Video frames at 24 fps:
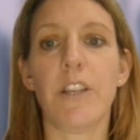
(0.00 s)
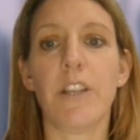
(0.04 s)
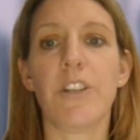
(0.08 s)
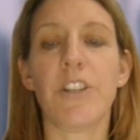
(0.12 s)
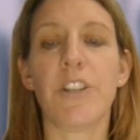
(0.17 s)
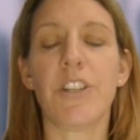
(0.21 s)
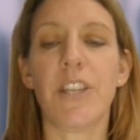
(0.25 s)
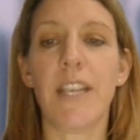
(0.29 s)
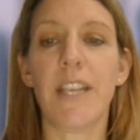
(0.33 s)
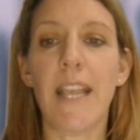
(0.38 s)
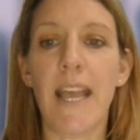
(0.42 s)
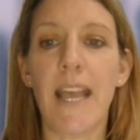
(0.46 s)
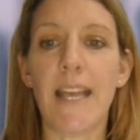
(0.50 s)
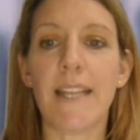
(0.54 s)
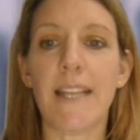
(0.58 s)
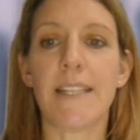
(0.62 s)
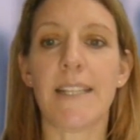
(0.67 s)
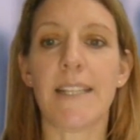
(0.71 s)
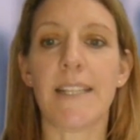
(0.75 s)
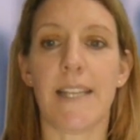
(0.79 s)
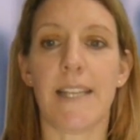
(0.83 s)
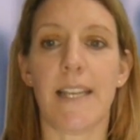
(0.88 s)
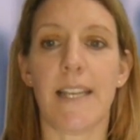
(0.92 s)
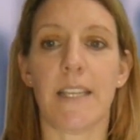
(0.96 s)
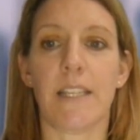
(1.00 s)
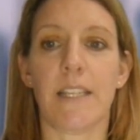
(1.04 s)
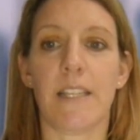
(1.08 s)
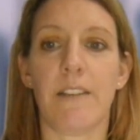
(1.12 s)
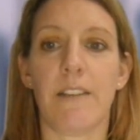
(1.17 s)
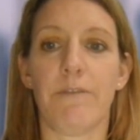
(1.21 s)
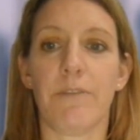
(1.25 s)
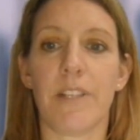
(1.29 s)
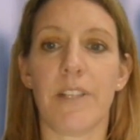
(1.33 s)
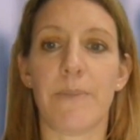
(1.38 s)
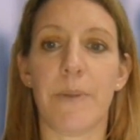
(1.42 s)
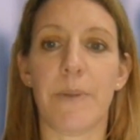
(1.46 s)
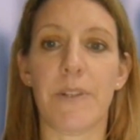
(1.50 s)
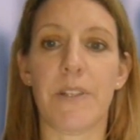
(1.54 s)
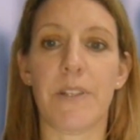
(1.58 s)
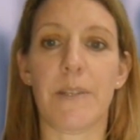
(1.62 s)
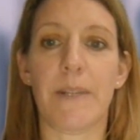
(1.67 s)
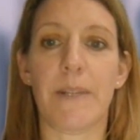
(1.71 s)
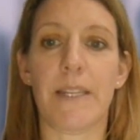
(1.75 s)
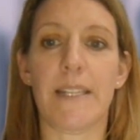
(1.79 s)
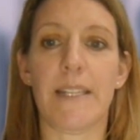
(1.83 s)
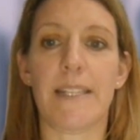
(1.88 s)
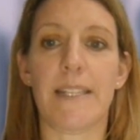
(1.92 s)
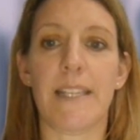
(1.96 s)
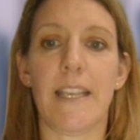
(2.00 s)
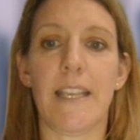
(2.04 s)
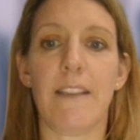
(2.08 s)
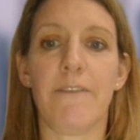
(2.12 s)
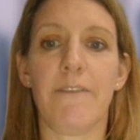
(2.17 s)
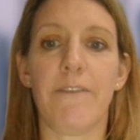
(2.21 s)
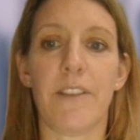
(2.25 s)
She had executive responsibility